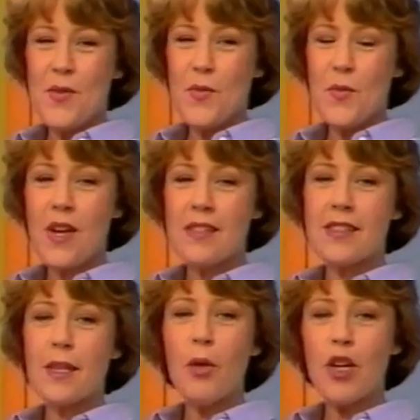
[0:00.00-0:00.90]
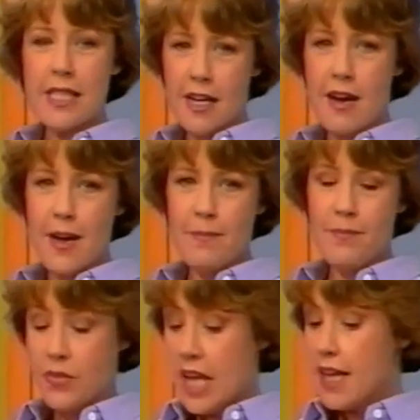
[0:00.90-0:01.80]
Once upon a time,
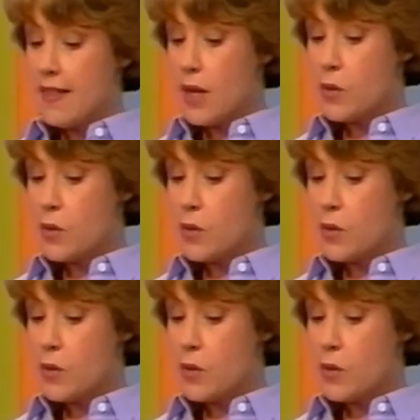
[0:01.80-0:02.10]
there